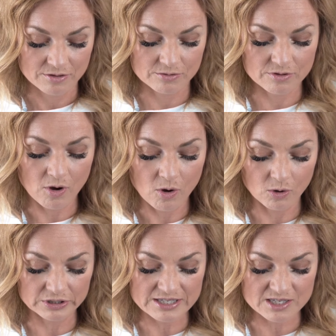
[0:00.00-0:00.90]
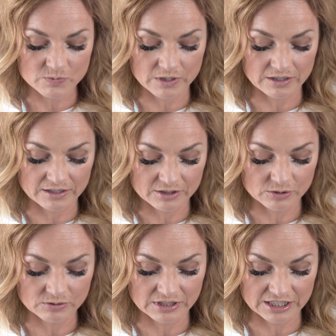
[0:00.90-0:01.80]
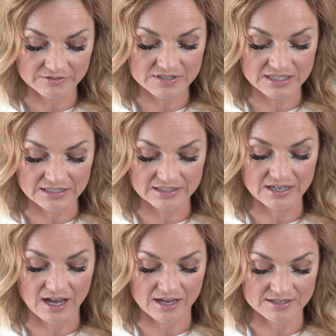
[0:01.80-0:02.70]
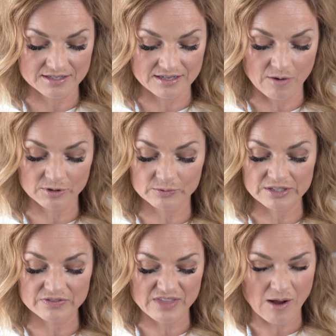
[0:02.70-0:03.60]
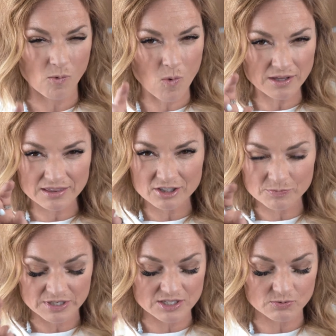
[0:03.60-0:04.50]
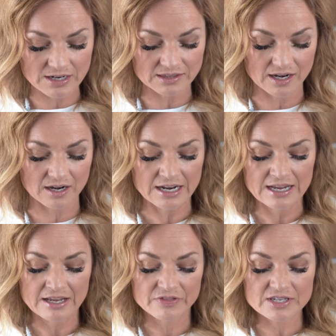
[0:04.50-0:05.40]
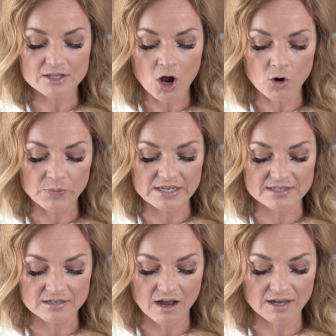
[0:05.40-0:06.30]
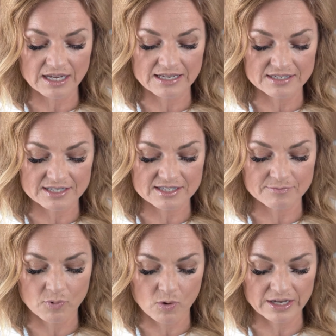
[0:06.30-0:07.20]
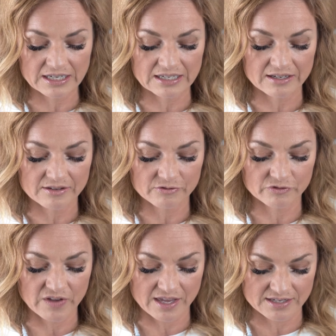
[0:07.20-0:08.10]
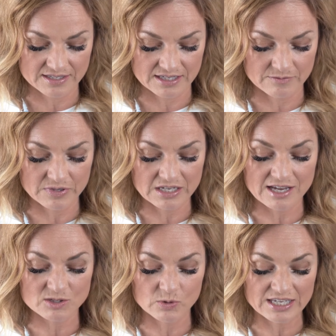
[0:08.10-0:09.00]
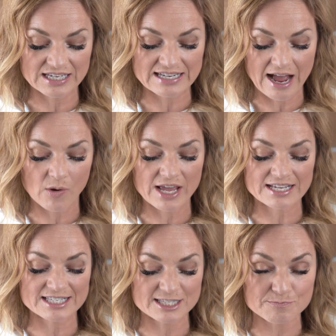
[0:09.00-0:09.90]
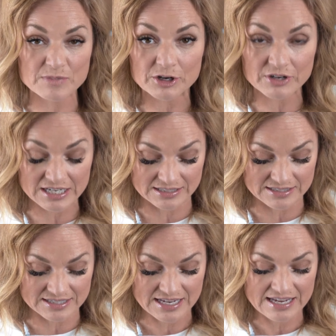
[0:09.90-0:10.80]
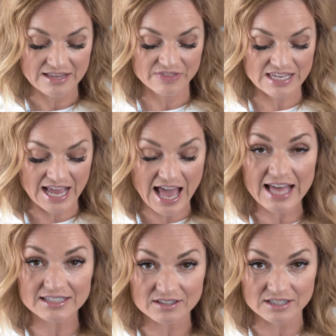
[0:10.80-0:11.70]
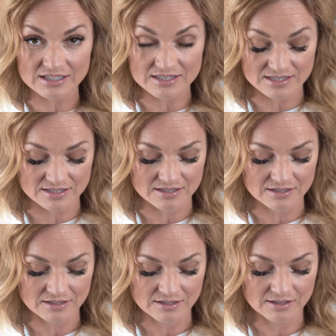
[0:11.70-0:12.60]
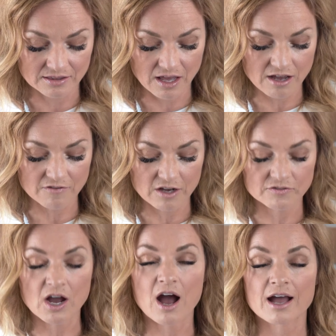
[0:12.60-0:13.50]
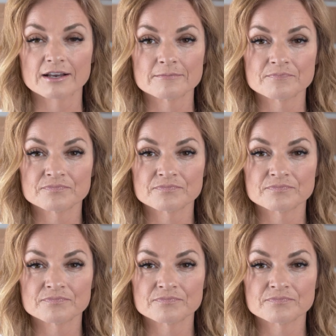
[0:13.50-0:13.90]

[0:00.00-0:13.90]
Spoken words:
through the Holy Spirit who lives in us. I want to read that one little piece right there. This hope is not a disappointing fantasy, because we can now experience the endless love of God.